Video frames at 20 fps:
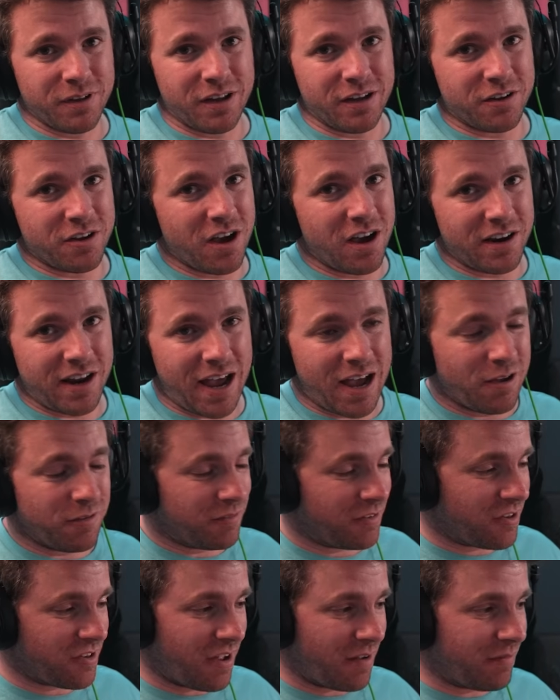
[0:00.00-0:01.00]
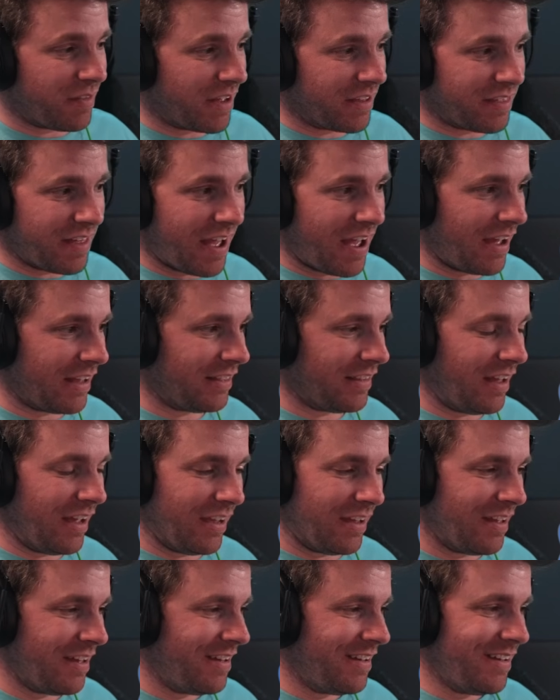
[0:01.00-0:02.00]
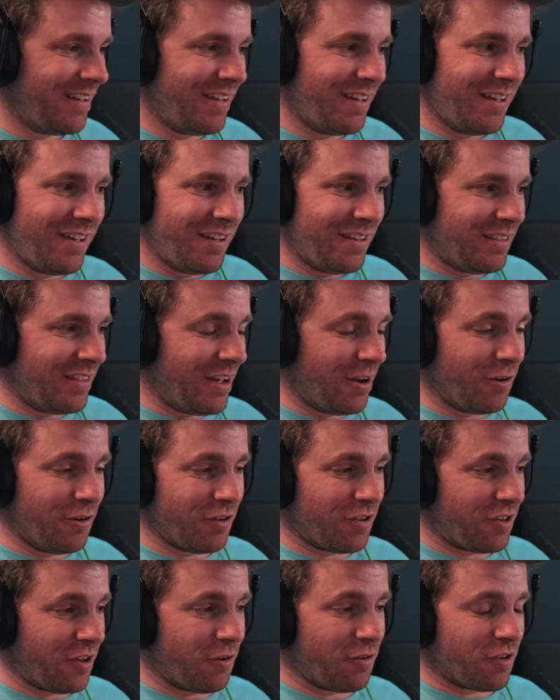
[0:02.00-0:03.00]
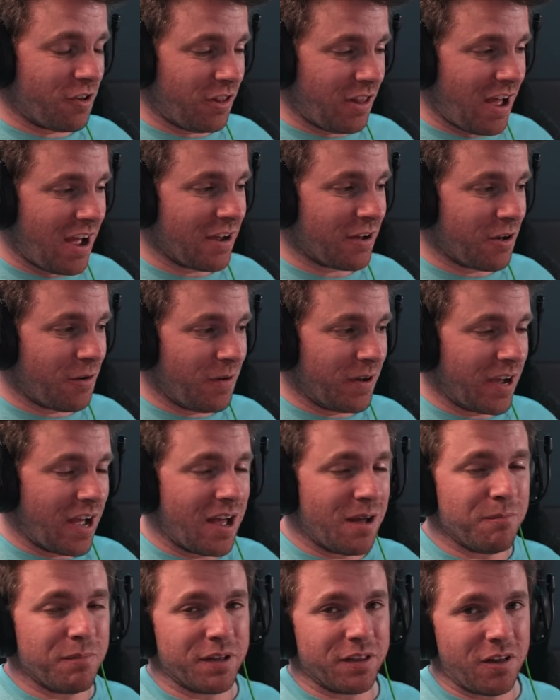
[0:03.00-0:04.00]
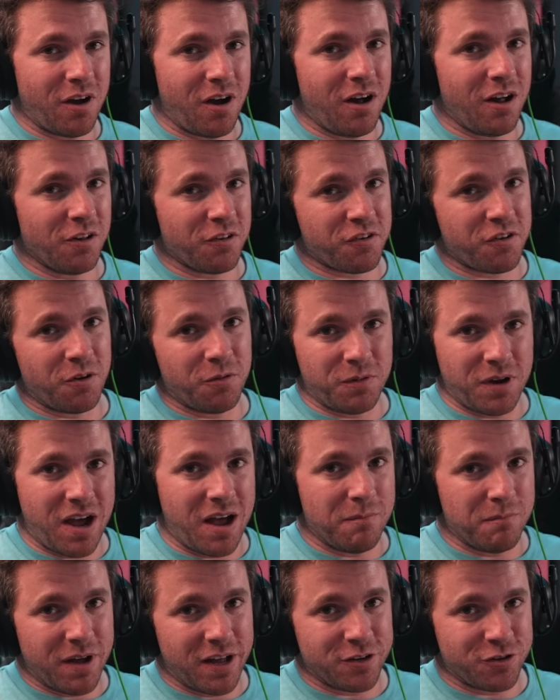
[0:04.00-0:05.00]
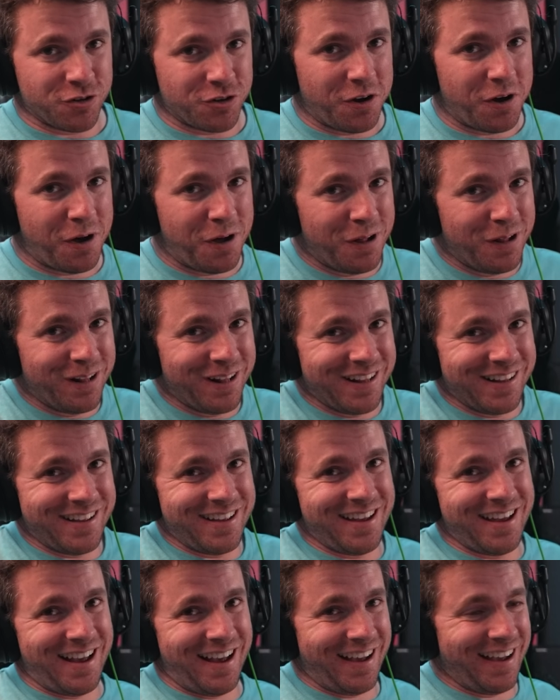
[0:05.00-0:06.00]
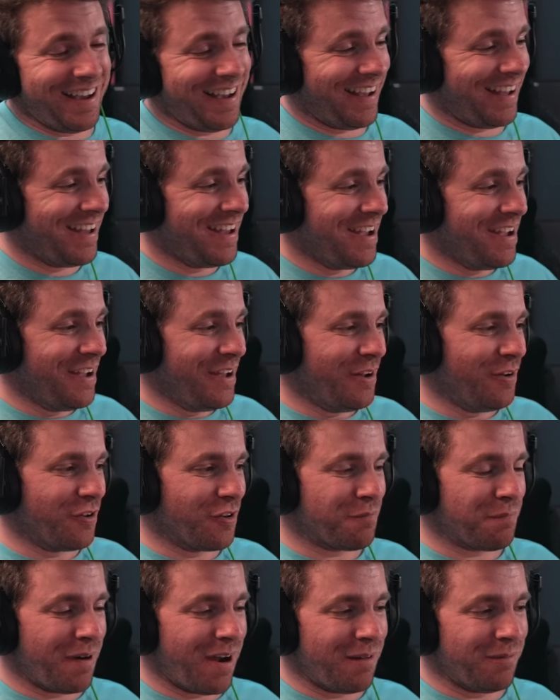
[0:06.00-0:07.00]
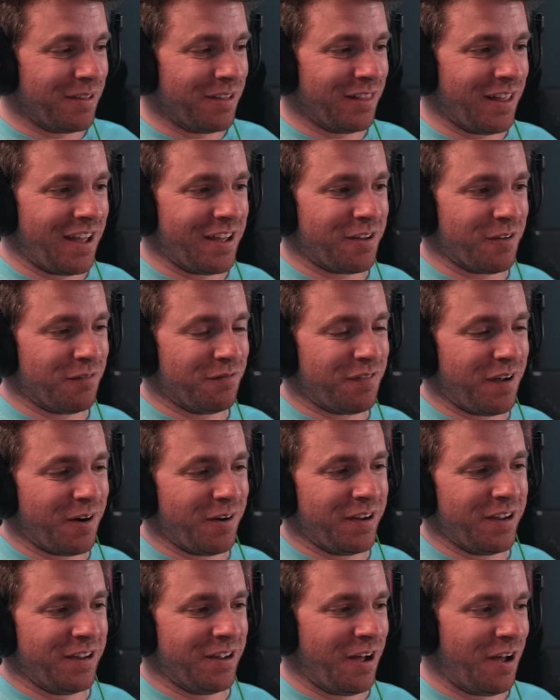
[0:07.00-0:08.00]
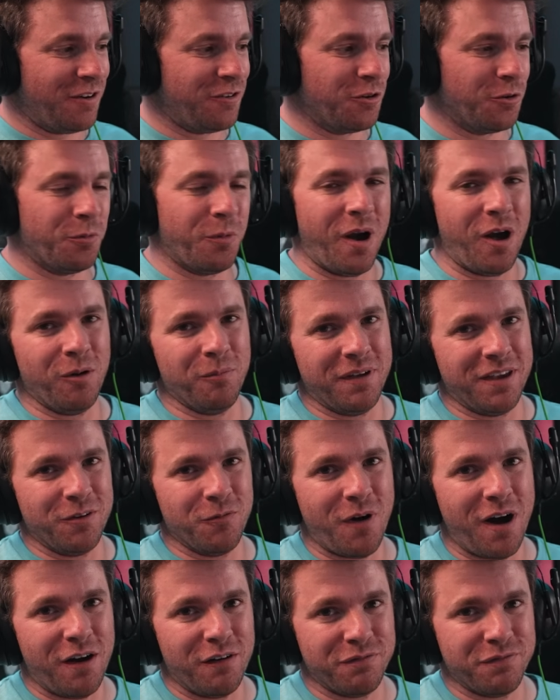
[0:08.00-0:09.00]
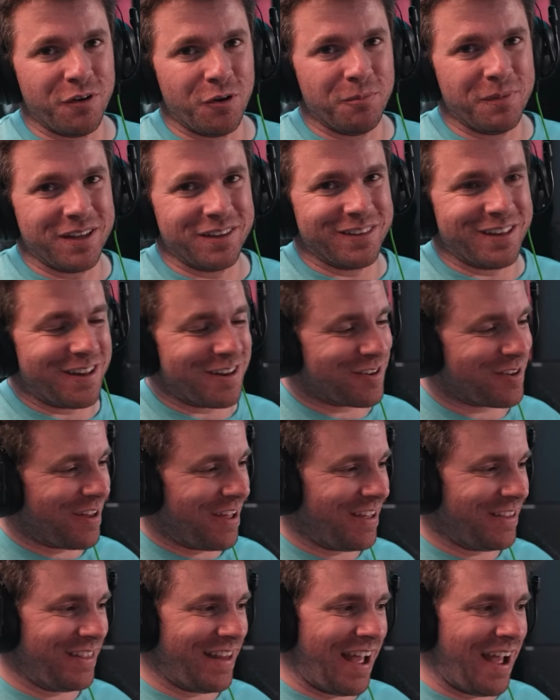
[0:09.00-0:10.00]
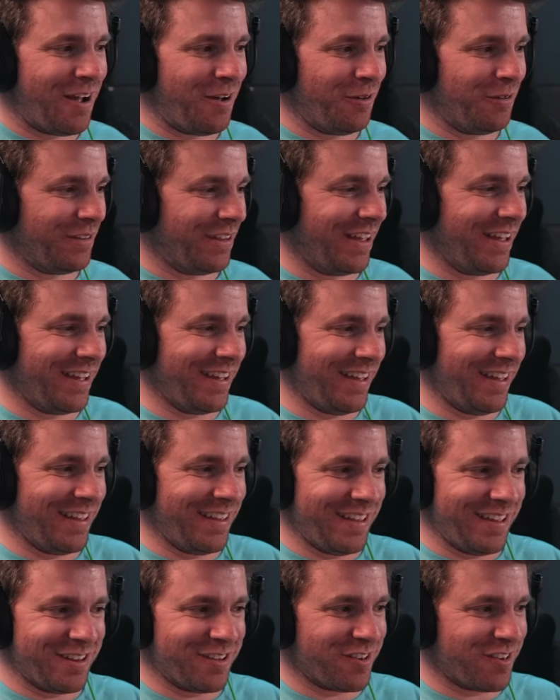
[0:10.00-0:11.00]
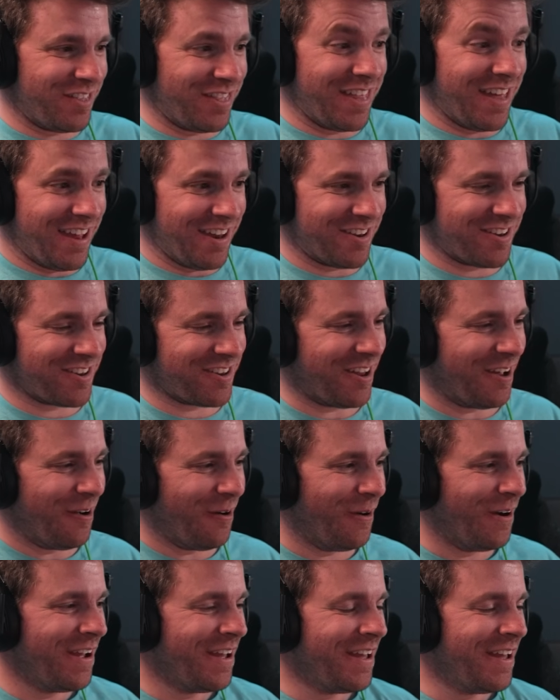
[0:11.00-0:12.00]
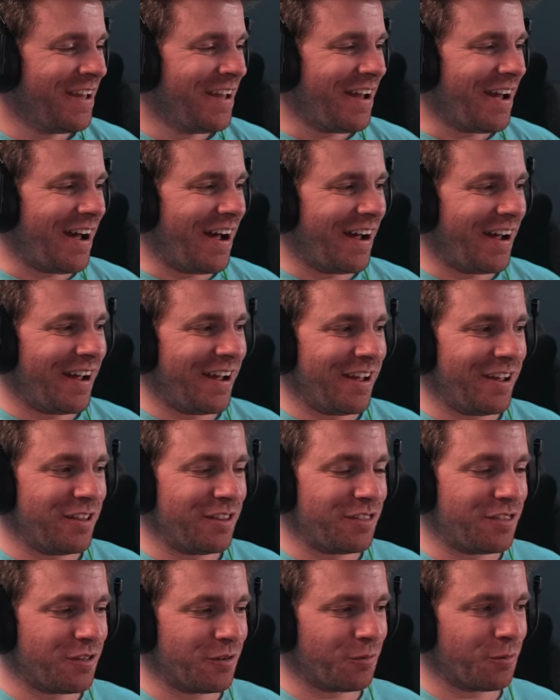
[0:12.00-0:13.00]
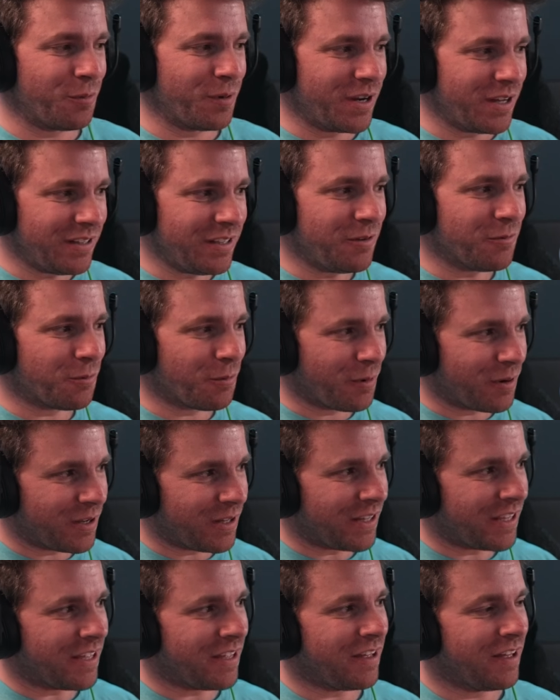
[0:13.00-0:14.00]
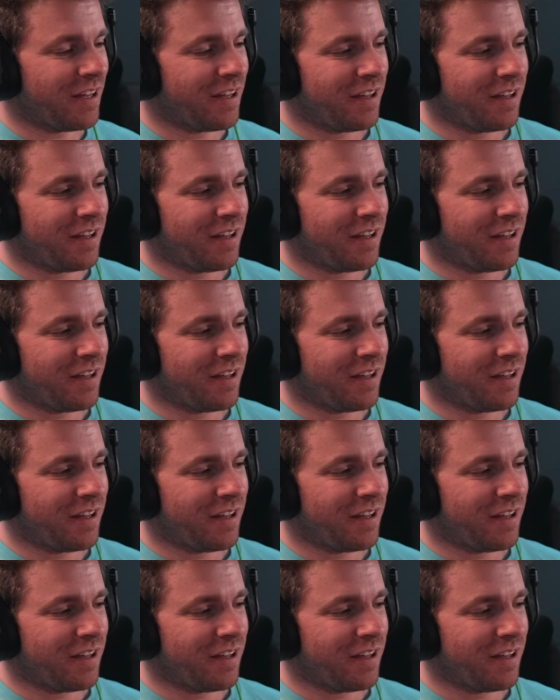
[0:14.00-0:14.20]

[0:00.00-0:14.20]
cut out and stuff like that. There's a lot going on, but also not much at all. It was probably very underwhelming while filming this, and now it's this. So the really, really